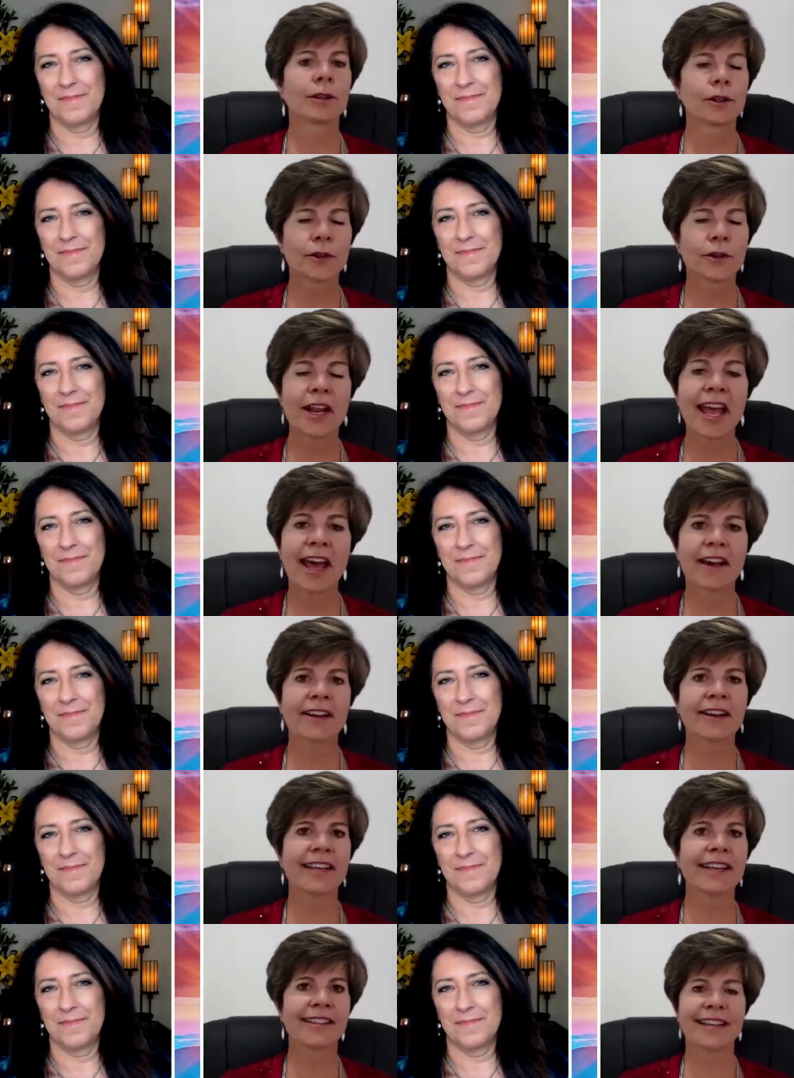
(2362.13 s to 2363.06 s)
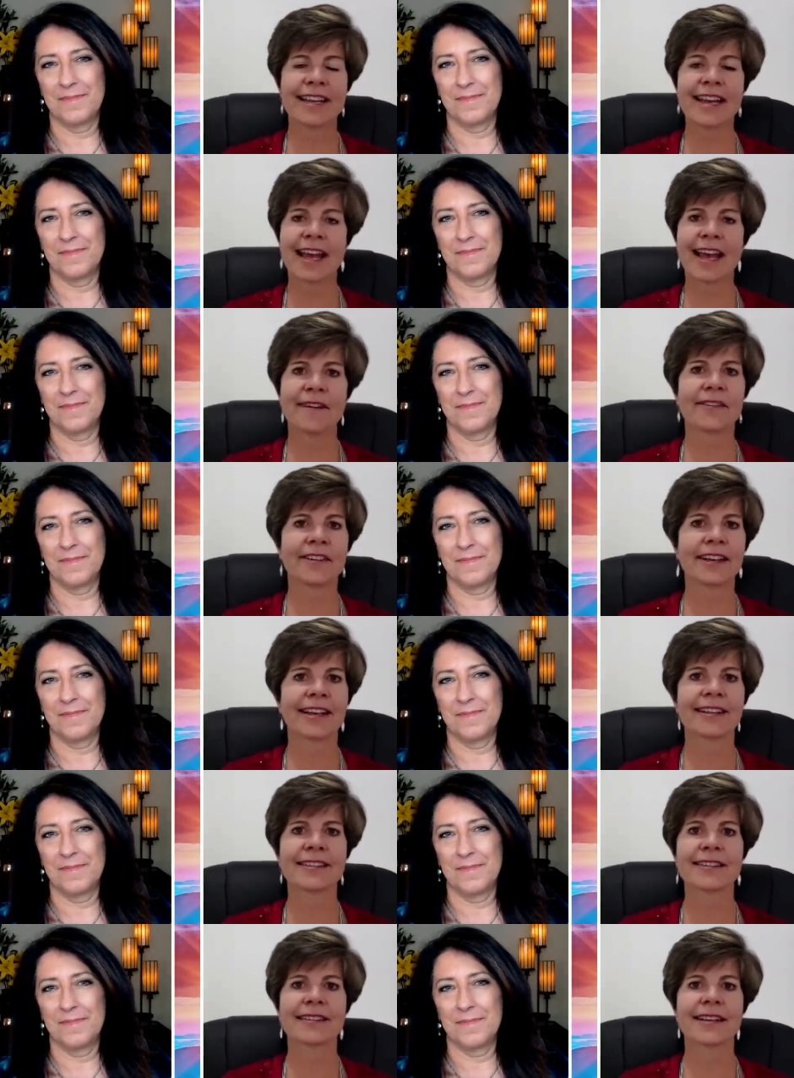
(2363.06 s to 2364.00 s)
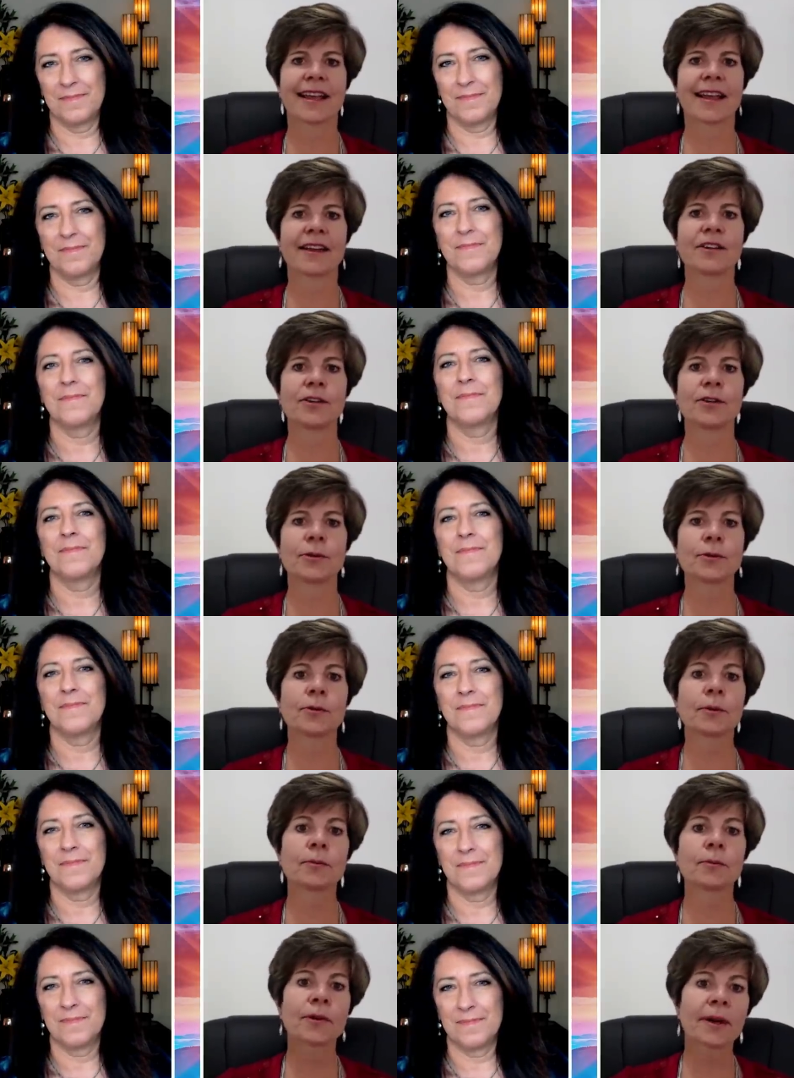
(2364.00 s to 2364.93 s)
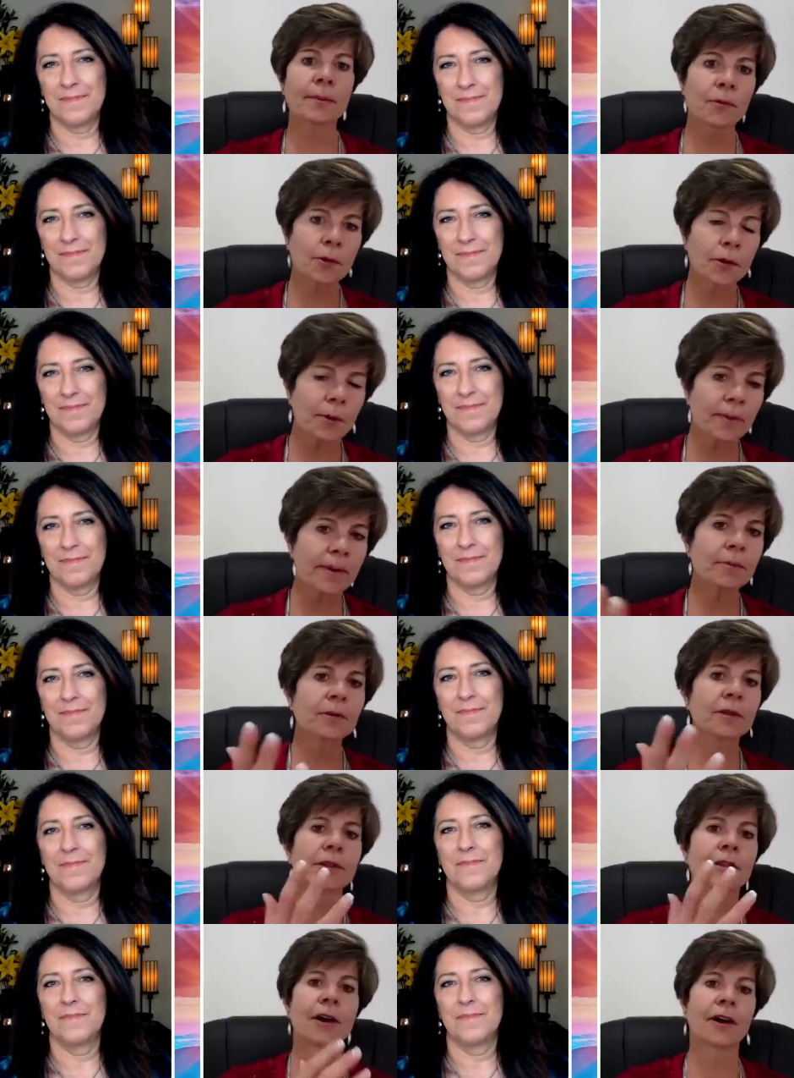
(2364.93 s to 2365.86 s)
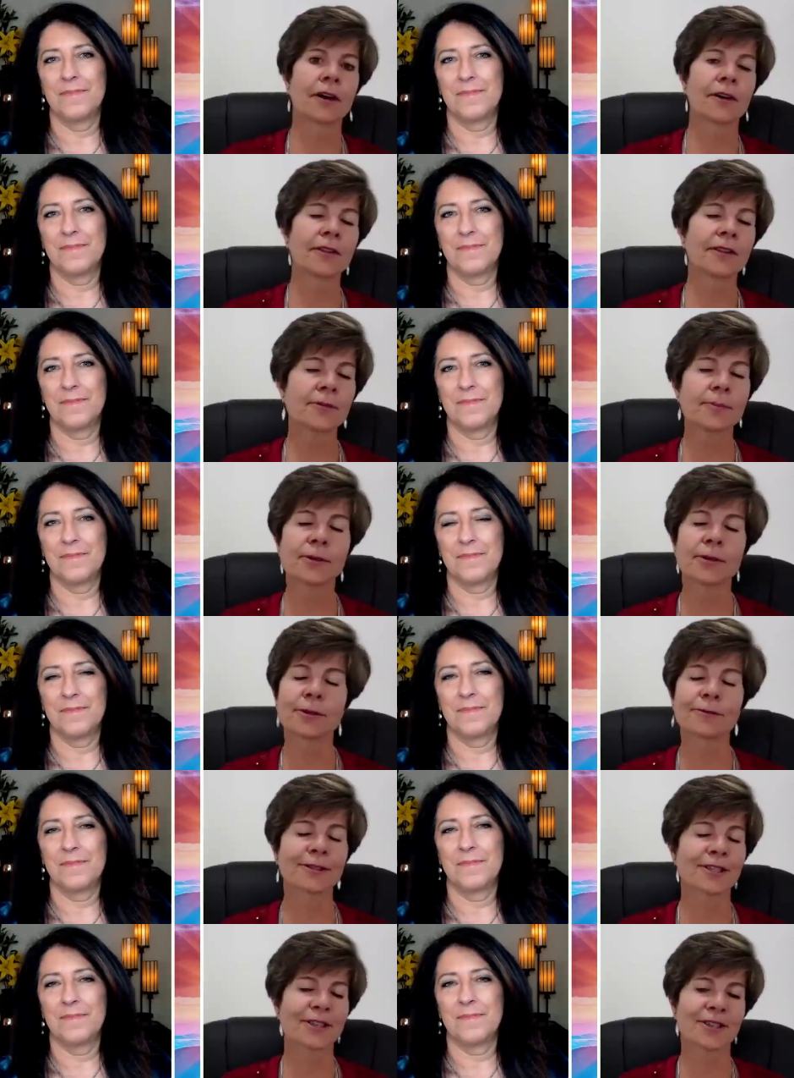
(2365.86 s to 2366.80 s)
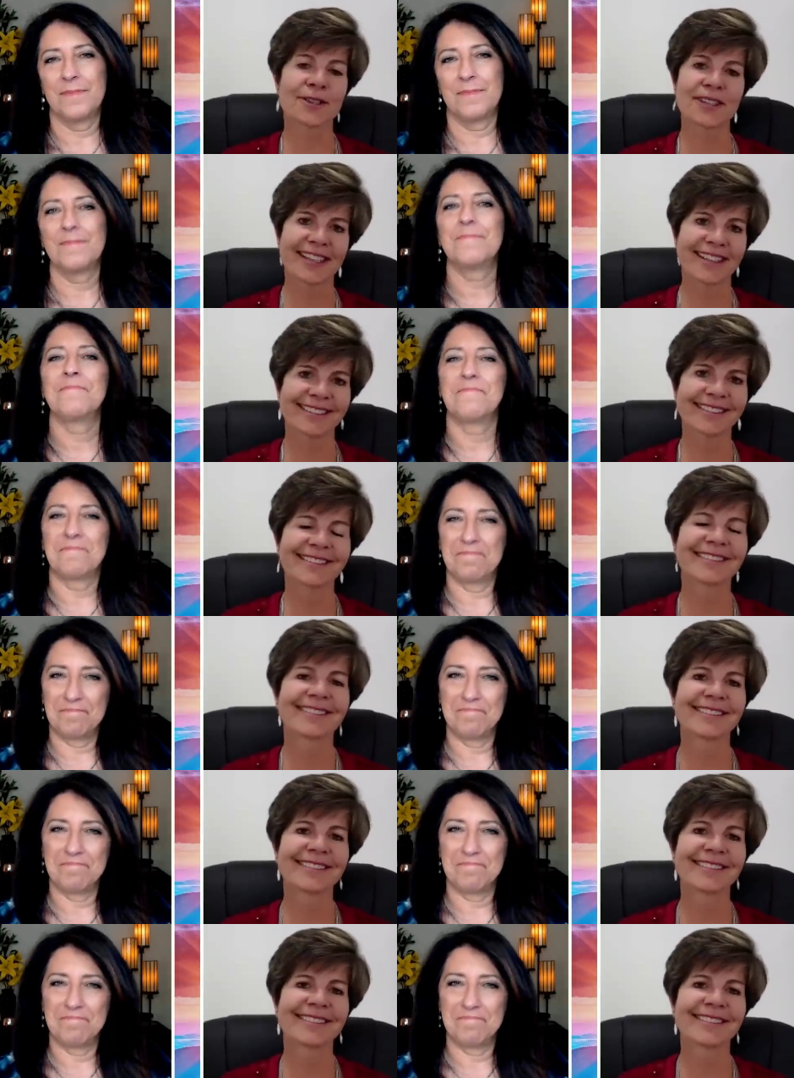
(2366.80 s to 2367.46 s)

Speaker 1: learn how to get the evidence, and you will bring more people along on this beautiful journey.